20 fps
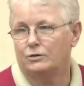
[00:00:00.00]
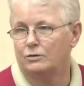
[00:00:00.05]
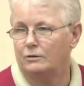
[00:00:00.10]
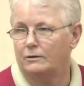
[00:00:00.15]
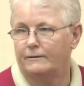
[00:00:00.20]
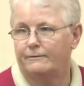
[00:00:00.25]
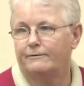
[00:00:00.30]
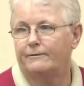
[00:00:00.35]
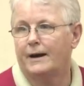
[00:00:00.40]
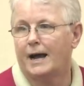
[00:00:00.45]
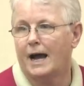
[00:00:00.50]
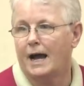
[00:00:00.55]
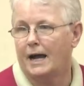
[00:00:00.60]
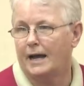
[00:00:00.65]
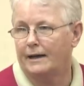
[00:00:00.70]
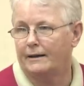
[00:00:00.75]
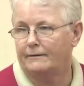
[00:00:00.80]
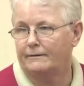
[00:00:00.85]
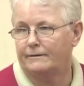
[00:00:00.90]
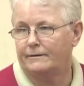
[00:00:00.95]
to a
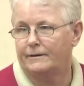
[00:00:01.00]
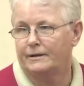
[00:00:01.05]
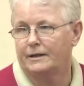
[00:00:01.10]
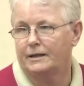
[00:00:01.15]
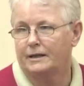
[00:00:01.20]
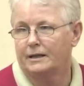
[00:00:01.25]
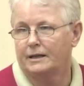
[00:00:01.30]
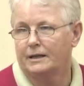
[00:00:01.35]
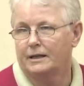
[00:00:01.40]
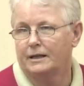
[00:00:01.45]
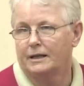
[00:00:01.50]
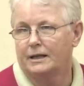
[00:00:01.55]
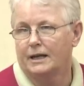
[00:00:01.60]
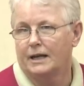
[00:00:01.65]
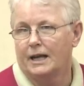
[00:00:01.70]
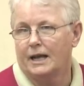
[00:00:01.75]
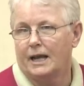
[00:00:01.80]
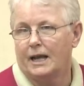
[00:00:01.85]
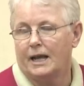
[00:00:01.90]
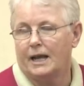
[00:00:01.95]
5.
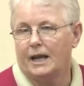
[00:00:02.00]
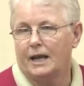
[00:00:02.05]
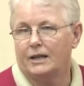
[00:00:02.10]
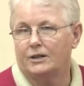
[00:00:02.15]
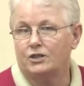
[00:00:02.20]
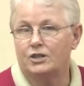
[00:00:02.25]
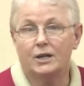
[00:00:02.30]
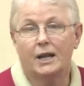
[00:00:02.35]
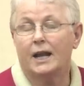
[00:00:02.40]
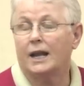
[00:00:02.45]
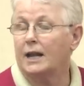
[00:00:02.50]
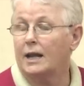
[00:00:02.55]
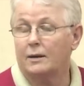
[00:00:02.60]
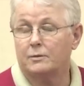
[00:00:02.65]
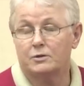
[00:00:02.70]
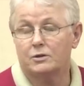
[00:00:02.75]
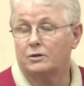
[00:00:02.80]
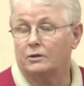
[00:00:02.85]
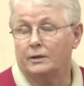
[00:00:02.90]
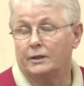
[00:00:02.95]
And she had
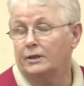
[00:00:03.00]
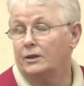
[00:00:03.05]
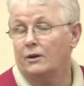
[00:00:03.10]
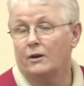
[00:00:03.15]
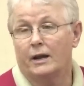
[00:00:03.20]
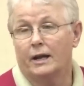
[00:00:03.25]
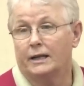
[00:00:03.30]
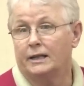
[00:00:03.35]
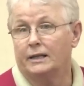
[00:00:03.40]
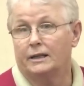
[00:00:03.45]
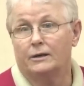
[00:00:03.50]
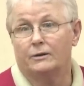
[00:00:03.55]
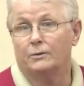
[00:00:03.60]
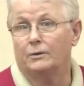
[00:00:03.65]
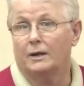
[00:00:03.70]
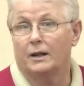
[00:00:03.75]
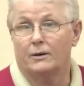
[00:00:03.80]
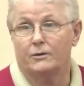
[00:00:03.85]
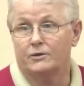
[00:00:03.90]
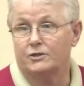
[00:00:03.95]
absolutely no idea
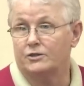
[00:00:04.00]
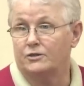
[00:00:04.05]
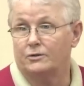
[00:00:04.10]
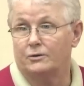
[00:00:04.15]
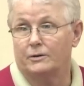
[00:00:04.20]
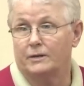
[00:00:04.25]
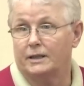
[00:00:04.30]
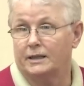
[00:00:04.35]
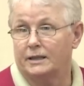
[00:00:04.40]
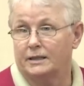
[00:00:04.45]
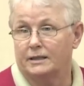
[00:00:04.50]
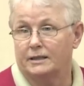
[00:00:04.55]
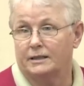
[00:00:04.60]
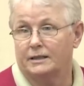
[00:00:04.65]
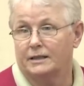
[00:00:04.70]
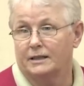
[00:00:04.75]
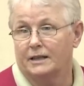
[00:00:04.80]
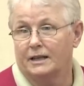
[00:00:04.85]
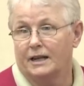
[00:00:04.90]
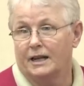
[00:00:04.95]
what I was doing.
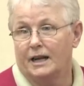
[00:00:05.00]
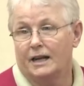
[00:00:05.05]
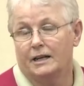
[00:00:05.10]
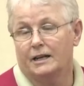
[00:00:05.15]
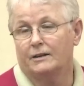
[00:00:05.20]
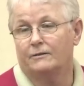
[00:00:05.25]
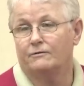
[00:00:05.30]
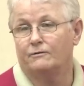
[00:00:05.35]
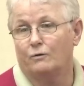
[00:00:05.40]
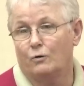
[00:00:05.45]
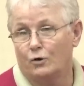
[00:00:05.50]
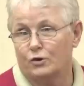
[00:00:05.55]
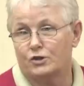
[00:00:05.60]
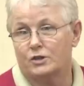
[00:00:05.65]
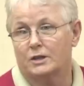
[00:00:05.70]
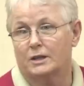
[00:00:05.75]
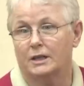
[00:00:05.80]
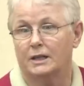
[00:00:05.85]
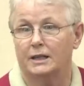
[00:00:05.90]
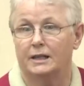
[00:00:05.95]
And
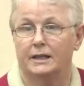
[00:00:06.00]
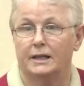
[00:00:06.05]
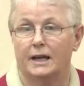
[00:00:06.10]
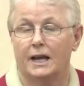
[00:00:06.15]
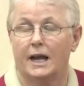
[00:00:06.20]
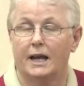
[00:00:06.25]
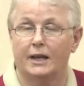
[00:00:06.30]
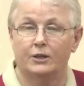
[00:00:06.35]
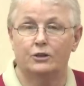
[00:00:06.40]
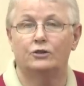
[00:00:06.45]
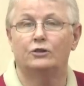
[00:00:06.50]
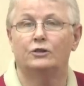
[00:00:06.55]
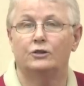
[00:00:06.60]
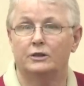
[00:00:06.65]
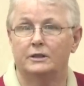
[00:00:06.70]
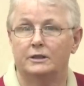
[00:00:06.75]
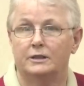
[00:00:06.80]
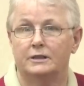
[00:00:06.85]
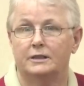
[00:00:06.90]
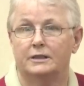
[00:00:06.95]
unfortunately, I
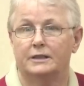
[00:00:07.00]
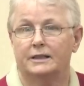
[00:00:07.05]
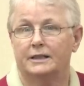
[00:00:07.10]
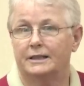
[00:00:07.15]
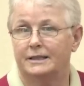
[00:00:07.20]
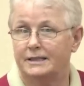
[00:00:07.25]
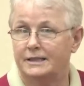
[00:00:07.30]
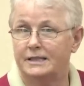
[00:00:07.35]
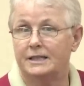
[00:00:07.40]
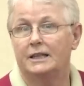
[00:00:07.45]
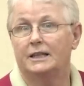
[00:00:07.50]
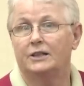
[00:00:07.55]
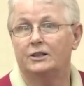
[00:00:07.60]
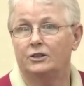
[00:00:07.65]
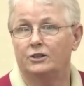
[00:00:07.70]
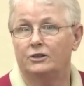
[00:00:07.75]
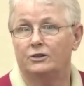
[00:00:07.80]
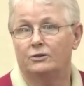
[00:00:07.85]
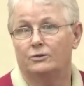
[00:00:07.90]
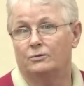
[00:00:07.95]
couldn't
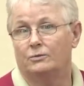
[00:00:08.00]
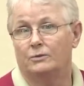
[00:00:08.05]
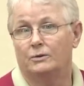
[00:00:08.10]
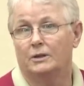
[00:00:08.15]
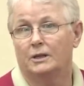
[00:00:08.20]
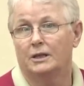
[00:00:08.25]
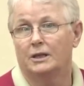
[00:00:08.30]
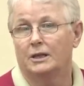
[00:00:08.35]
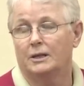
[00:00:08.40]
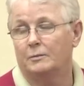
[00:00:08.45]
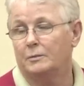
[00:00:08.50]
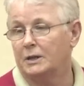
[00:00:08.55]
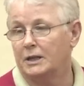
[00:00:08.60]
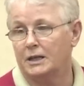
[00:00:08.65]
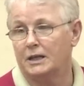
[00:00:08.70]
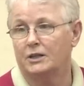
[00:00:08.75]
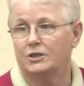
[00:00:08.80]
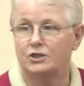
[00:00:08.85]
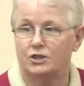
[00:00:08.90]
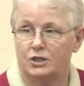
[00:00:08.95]
continue
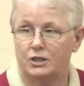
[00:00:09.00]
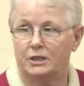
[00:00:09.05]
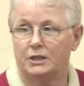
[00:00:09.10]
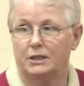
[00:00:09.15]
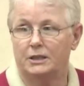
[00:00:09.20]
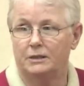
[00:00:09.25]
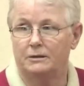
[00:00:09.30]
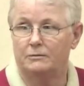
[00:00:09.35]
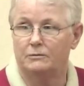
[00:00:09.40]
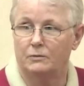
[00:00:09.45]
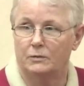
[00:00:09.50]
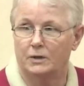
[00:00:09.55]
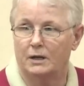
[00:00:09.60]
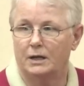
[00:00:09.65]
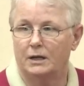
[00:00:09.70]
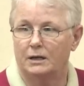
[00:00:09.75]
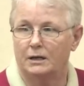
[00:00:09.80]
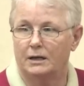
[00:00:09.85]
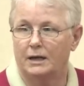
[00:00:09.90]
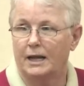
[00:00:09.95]
because she
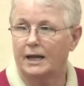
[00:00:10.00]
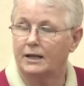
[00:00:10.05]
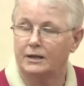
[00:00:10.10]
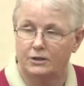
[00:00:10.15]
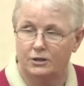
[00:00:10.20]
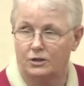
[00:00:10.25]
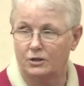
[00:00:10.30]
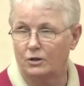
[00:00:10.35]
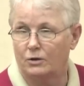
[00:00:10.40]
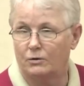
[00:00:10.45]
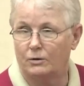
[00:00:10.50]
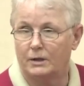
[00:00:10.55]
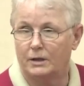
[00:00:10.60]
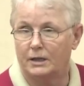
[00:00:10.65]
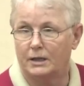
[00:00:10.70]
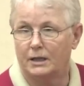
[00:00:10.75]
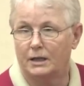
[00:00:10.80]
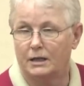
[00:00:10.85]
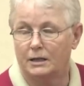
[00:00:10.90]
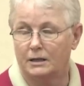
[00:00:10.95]
had to go
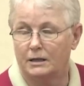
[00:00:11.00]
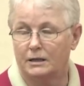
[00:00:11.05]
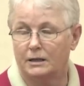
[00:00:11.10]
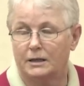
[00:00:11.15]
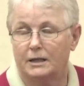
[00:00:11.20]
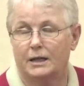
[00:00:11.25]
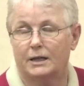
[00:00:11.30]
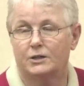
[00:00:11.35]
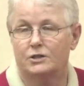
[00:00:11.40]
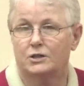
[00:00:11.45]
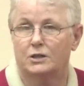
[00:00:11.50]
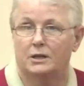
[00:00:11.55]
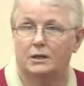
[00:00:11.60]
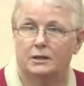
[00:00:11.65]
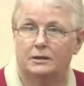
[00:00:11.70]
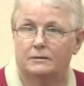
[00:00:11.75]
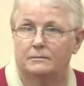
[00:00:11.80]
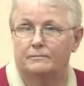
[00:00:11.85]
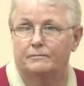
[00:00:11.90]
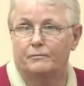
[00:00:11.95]
catch
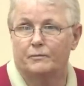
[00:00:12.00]
a